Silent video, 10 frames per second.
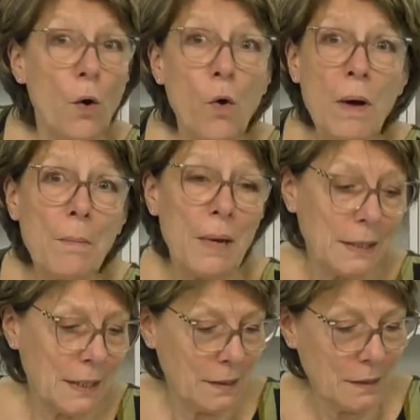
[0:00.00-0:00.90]
all my
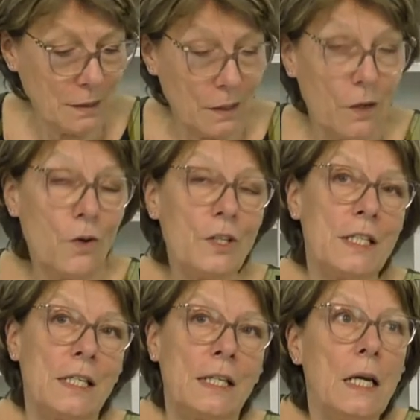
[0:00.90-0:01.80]
money,
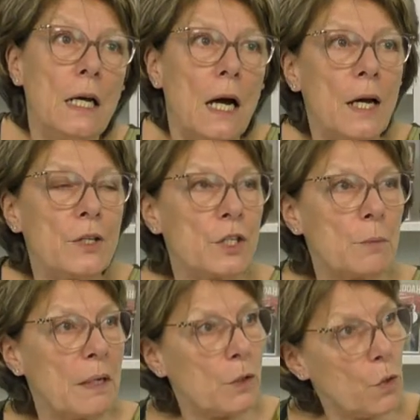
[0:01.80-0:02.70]
honestly, I used to
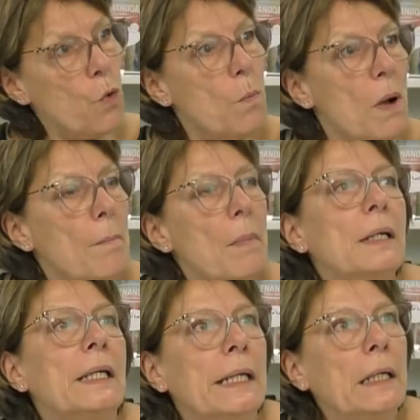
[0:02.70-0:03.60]
spend all my
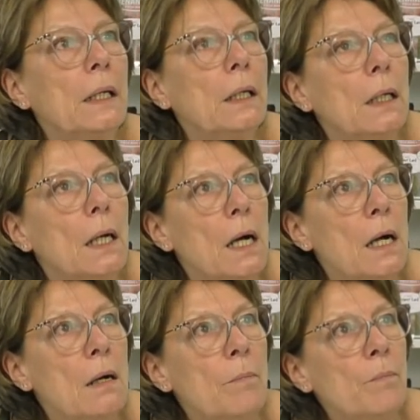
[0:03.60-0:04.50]
money
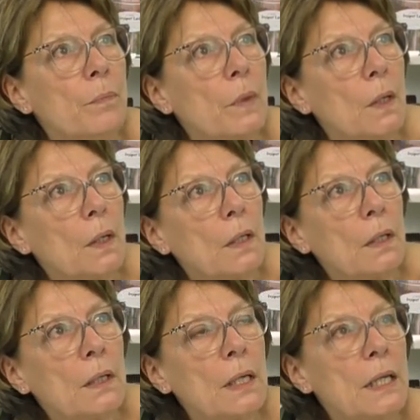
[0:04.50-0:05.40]
um,
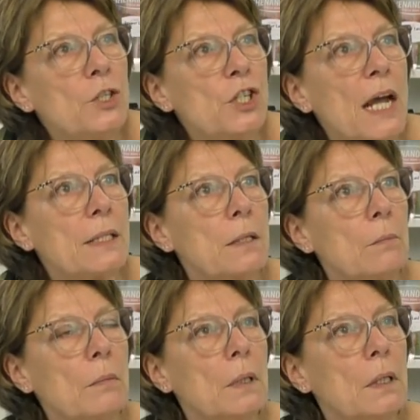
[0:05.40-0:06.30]
in
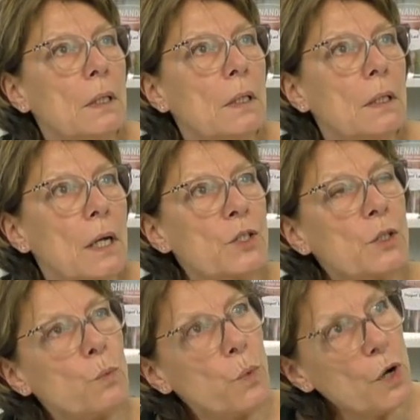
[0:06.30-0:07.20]
Chatham. I
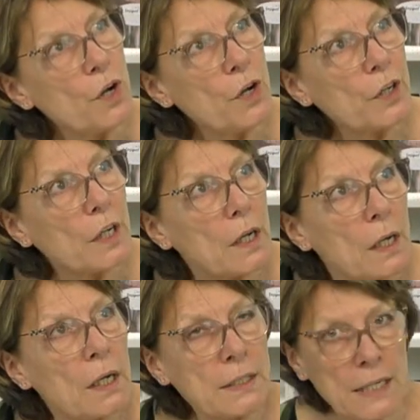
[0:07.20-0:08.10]
used to work
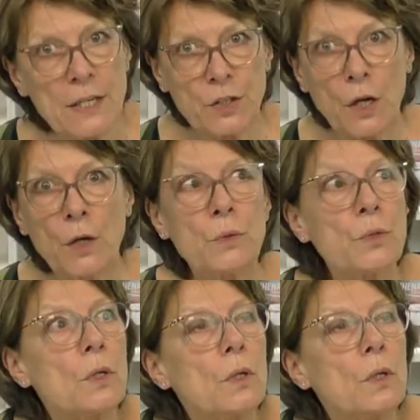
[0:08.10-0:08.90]
at Tesco's